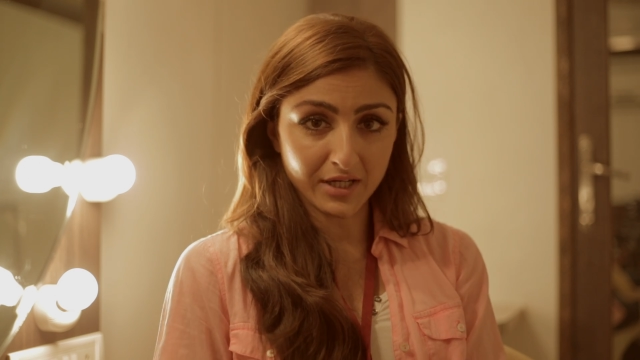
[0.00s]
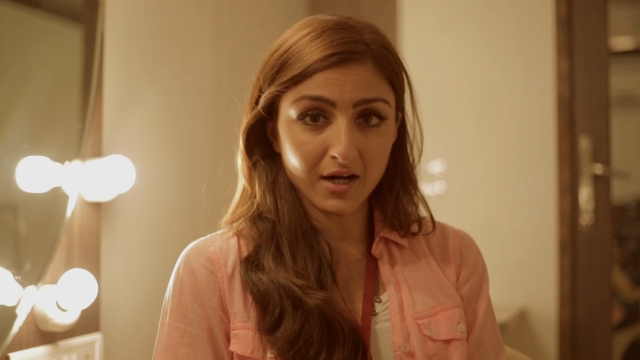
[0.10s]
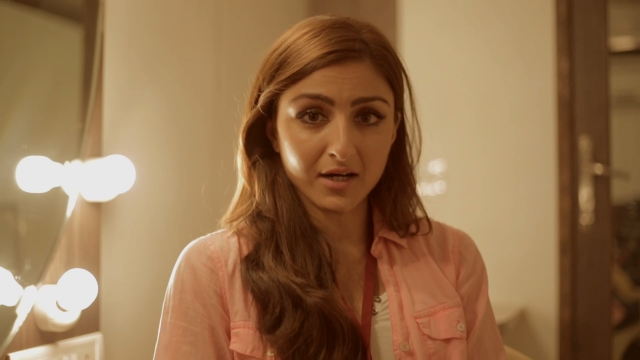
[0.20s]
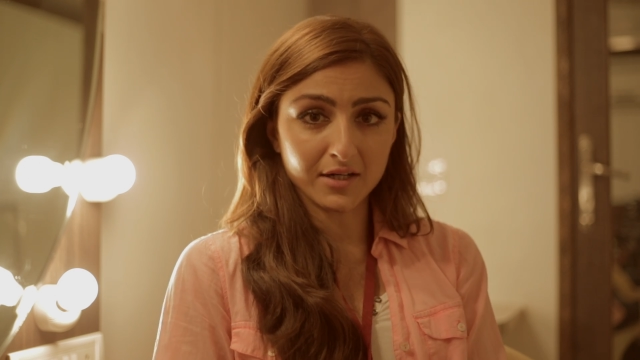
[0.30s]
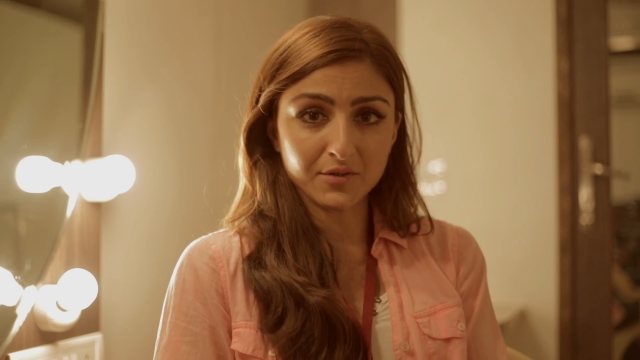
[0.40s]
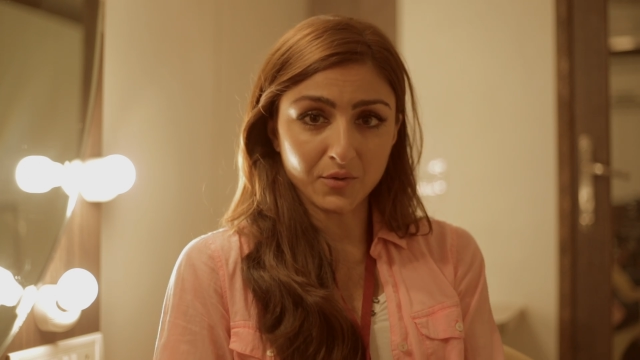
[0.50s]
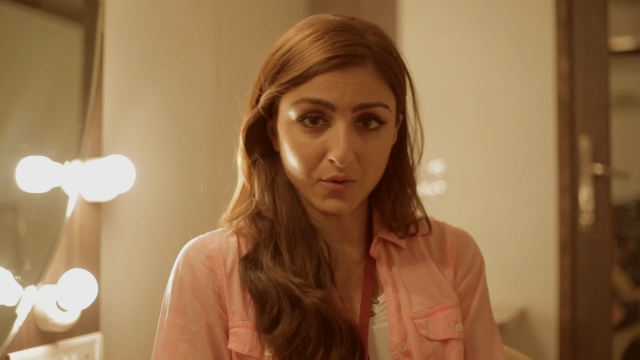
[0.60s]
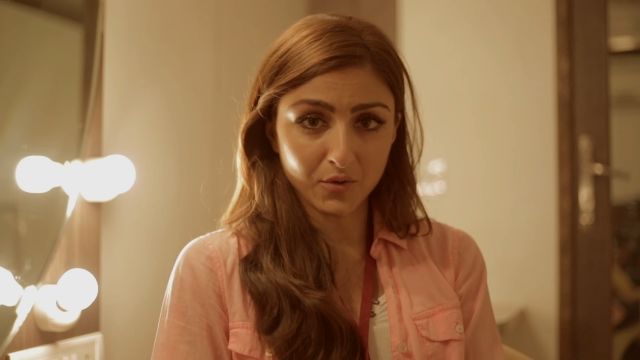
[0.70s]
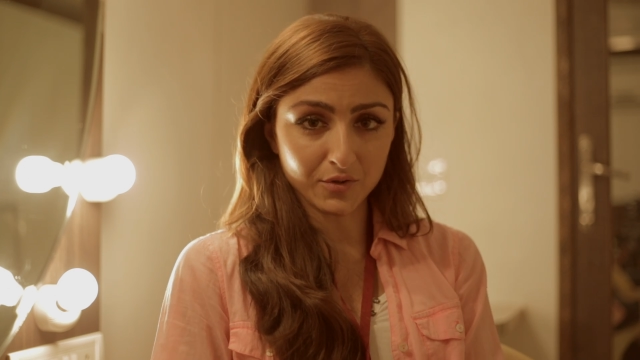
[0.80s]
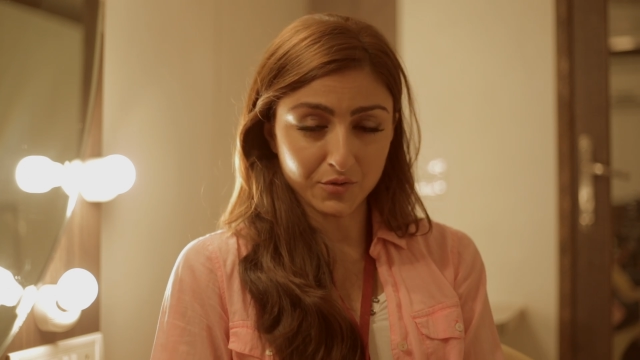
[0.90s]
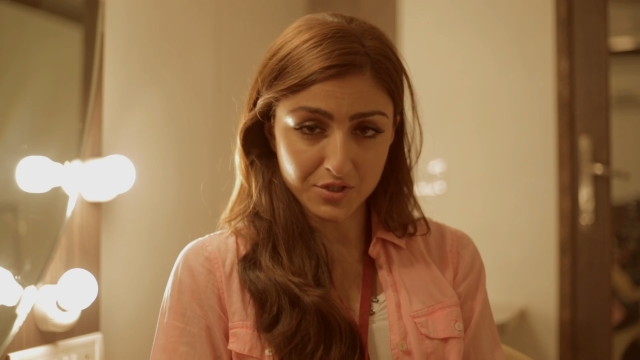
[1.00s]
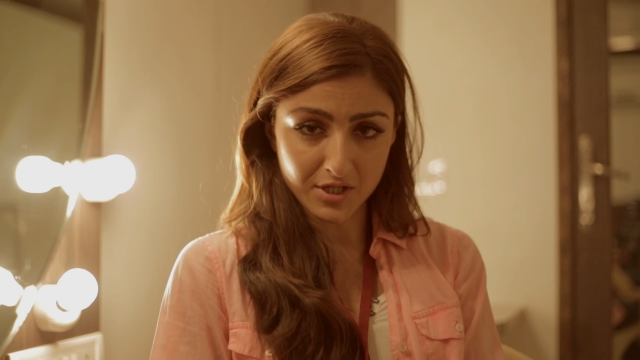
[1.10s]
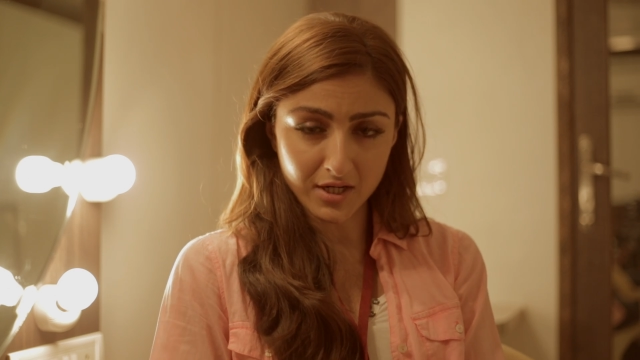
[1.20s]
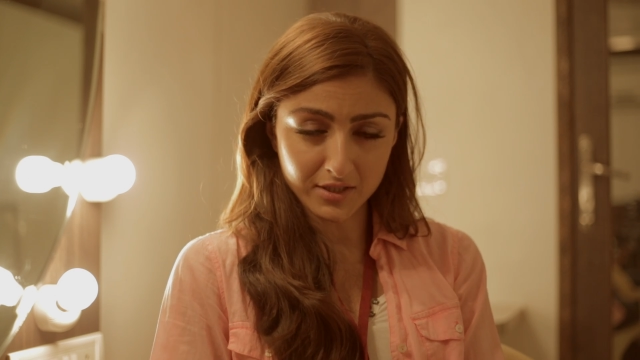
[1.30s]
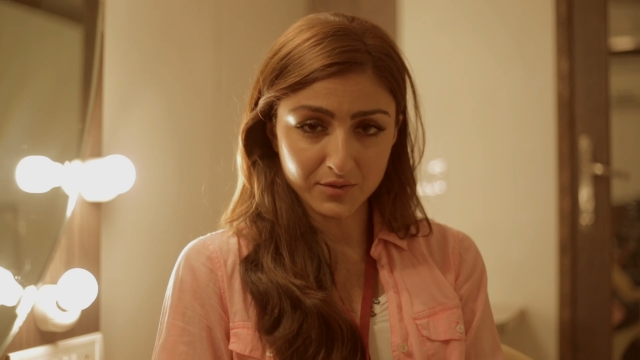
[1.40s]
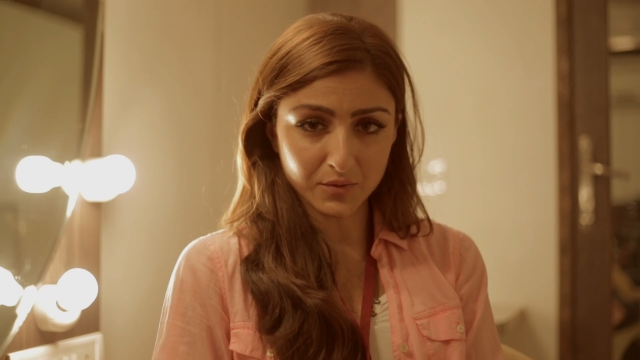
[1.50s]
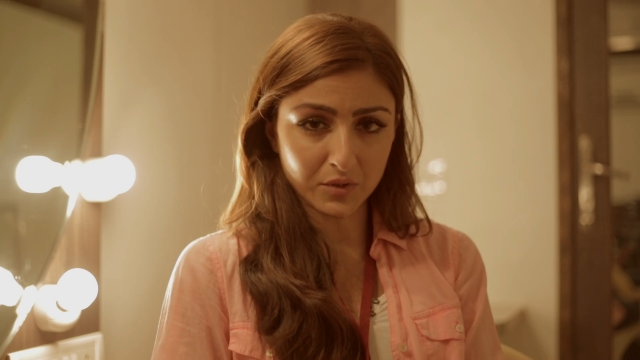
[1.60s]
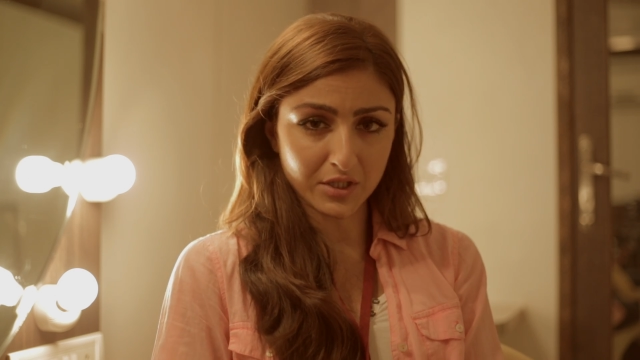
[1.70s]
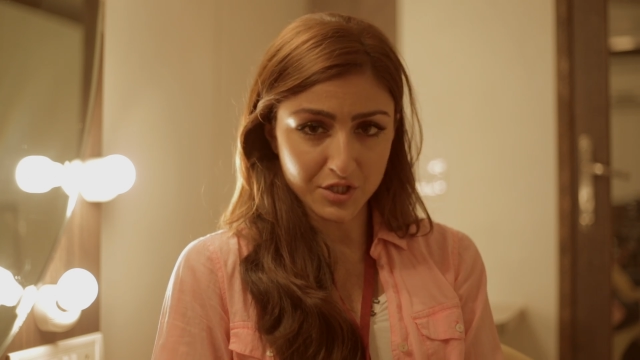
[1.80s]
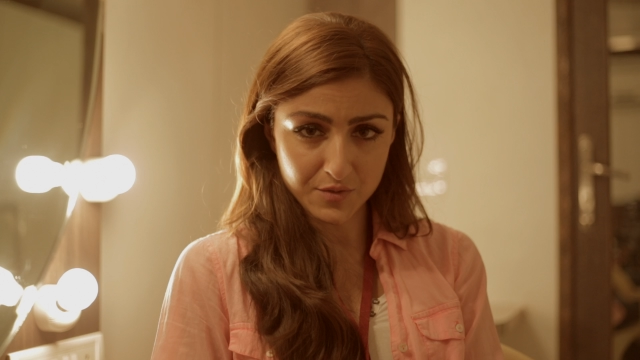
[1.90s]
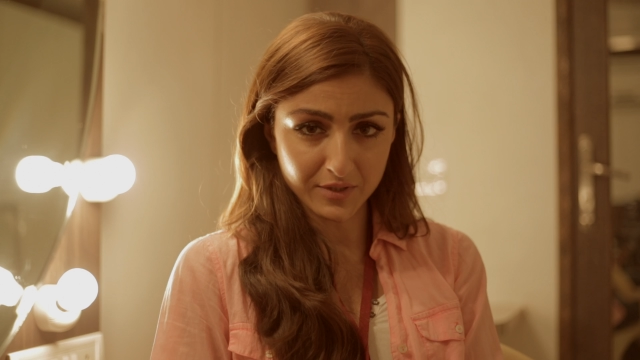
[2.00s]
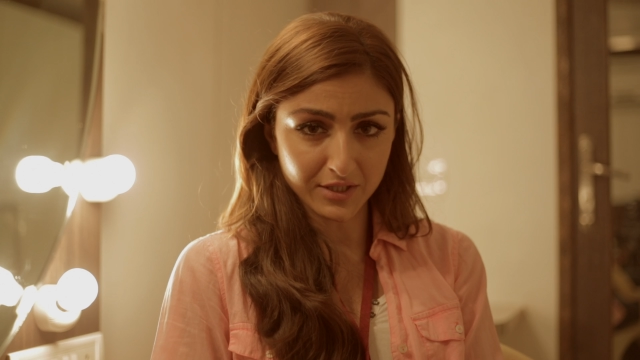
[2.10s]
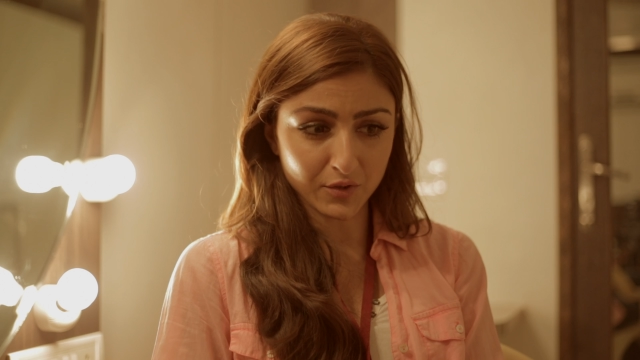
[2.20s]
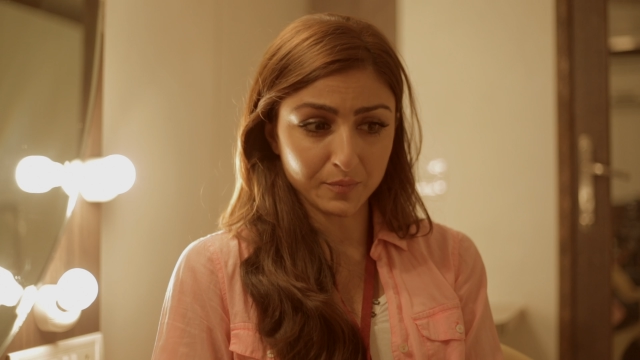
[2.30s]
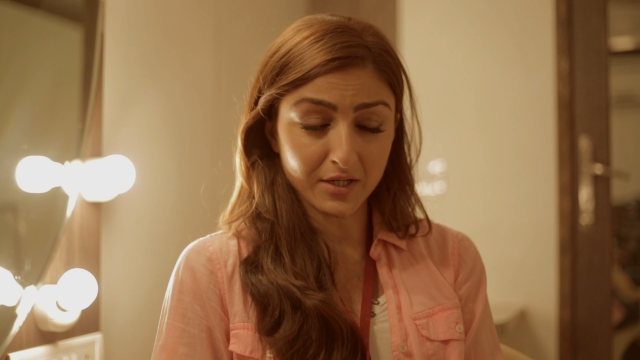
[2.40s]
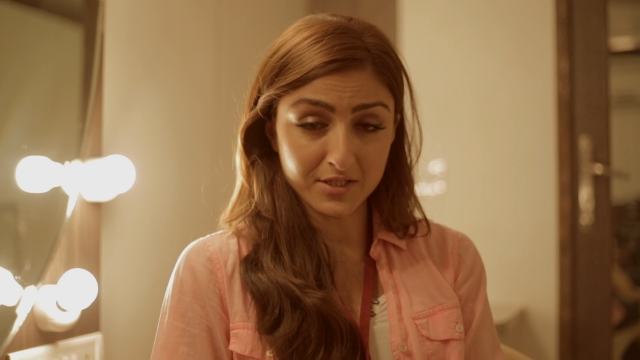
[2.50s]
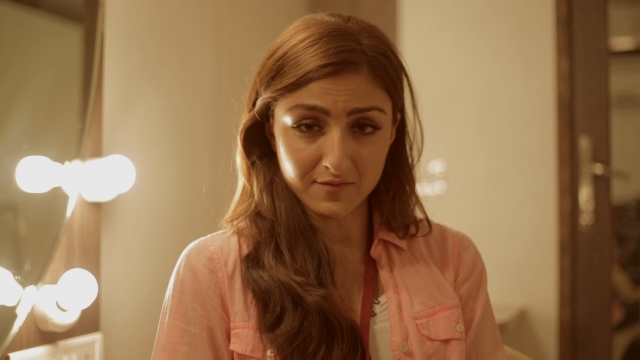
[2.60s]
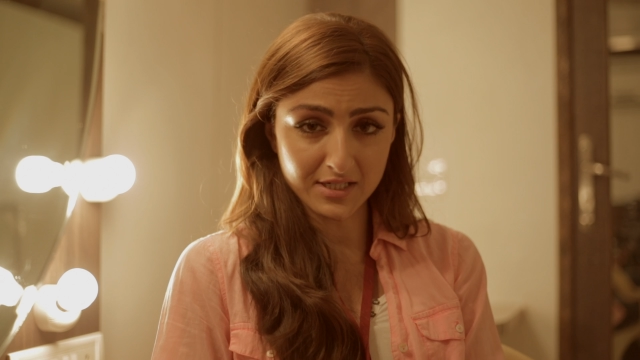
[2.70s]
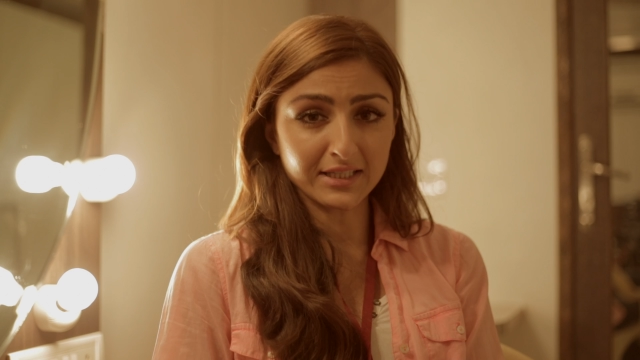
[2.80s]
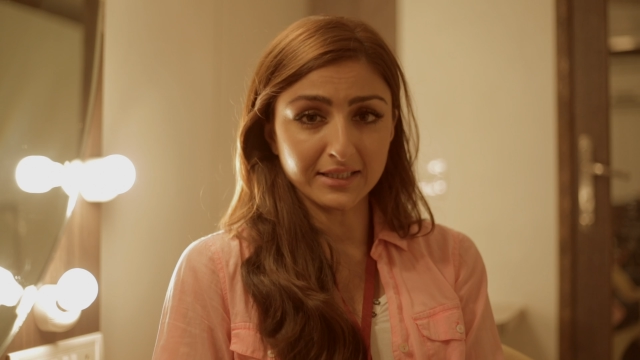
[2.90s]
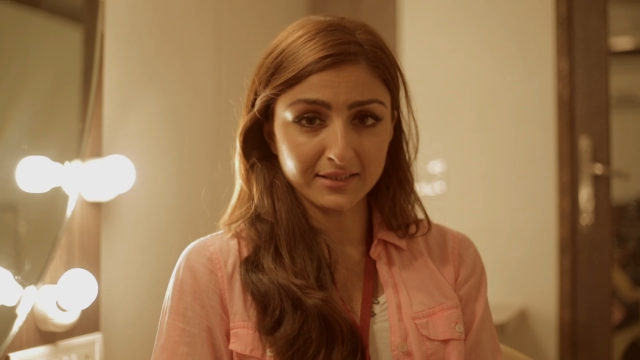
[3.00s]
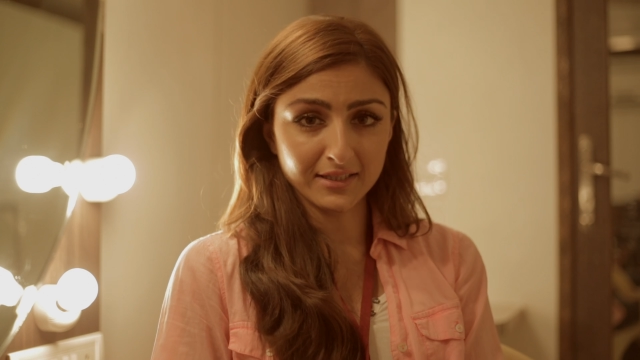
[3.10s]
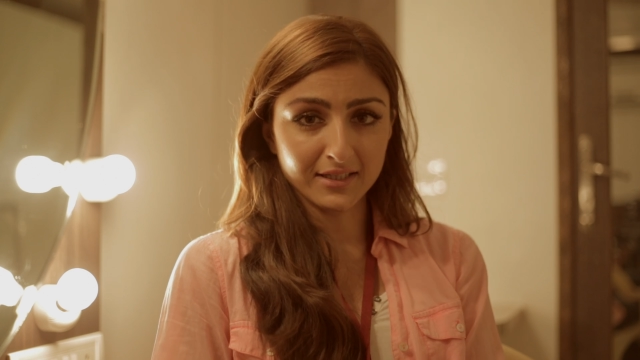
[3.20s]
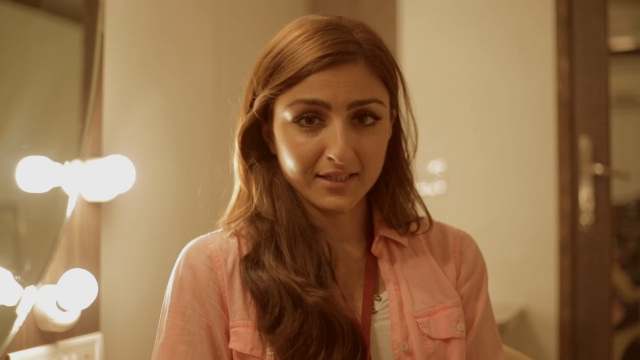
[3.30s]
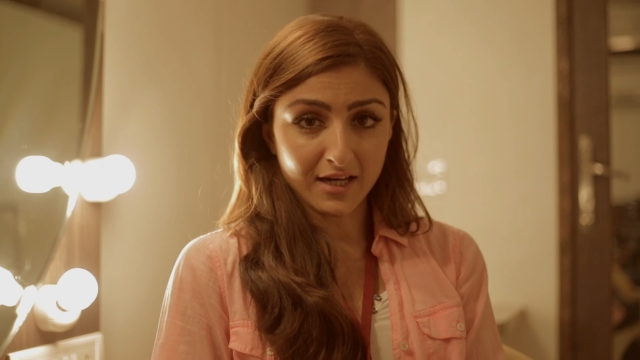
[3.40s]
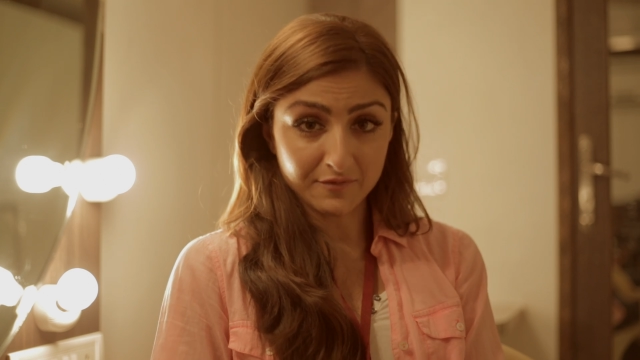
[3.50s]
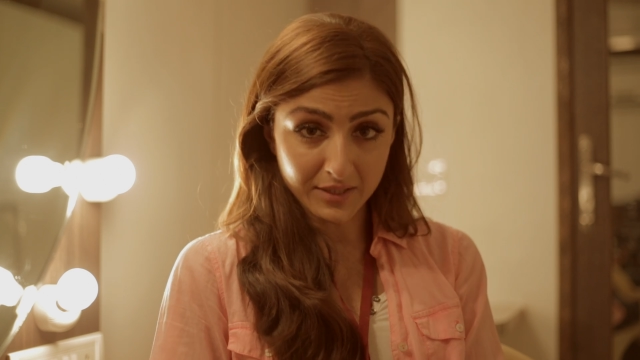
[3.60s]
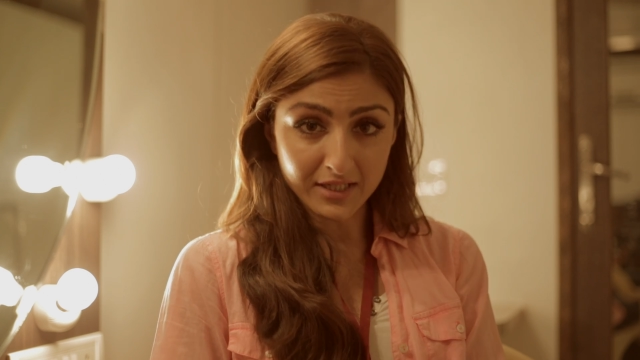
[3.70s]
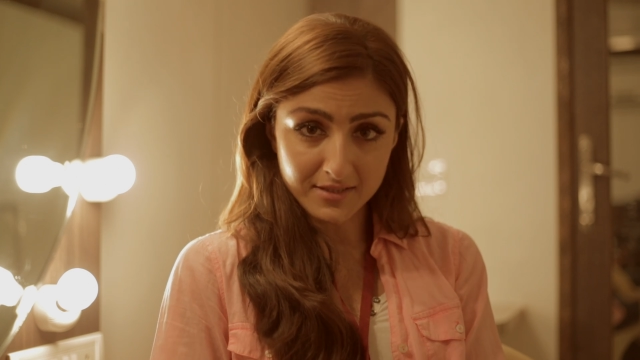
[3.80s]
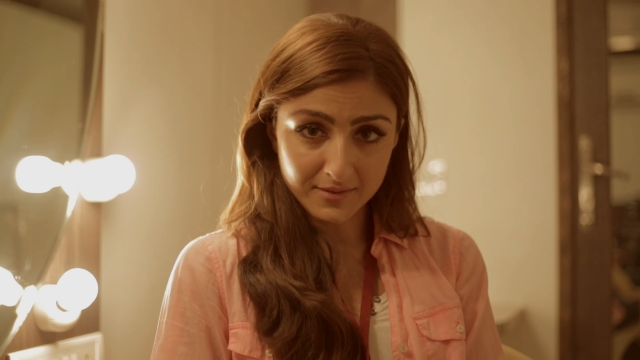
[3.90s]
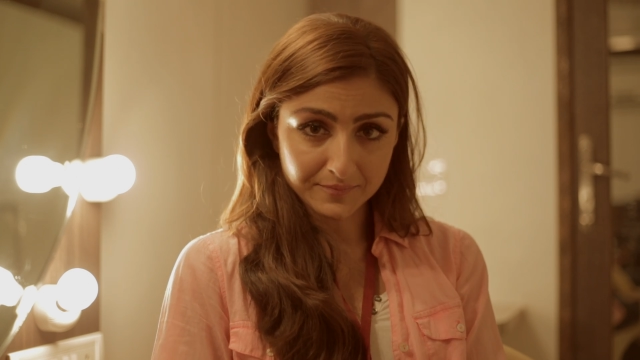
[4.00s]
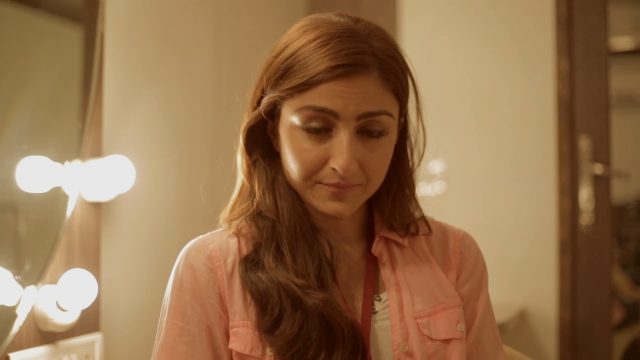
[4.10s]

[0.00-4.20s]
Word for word: Bihar or Gujarat or Kashmir or parts of Delhi have made.